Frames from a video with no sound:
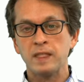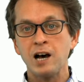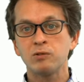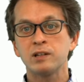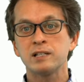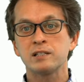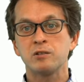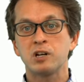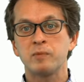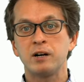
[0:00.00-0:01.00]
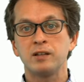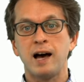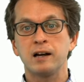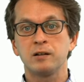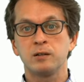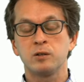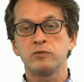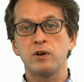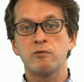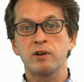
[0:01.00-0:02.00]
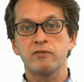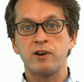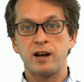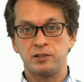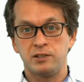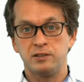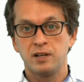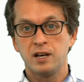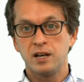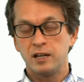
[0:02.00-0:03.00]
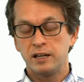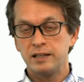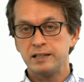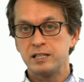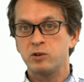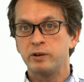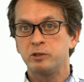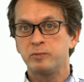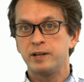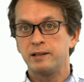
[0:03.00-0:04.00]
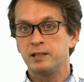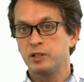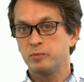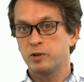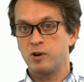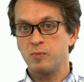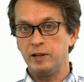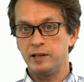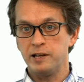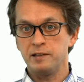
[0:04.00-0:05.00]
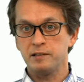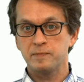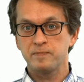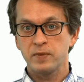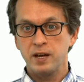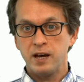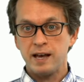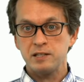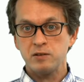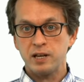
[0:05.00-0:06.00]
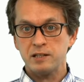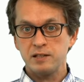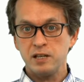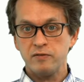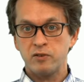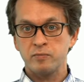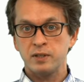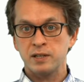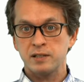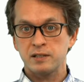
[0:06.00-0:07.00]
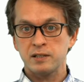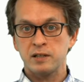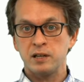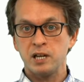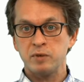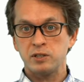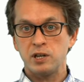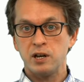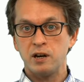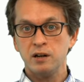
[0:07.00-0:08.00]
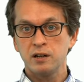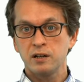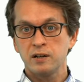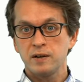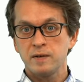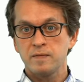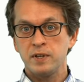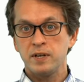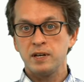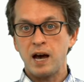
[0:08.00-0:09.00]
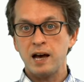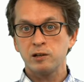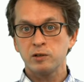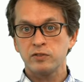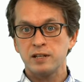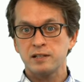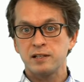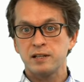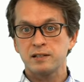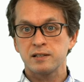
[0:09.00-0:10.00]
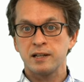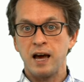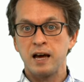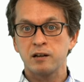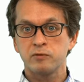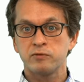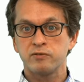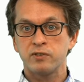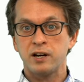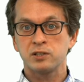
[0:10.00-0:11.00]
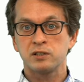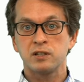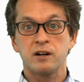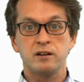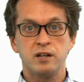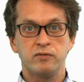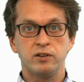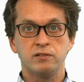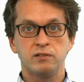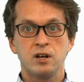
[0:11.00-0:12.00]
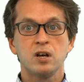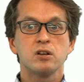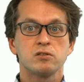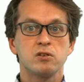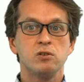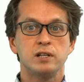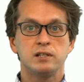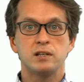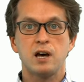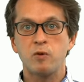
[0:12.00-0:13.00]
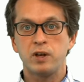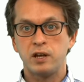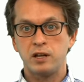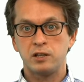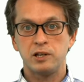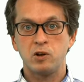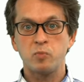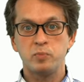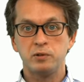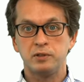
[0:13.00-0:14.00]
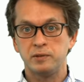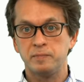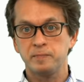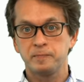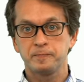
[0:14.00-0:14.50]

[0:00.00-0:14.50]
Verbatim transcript: Now let's talk about angle of refraction. This is going to be a little bit more complicated. As you can see from this uh, image here, the angle of incidence and angle of refraction are different. So let's see how we can actually compute them.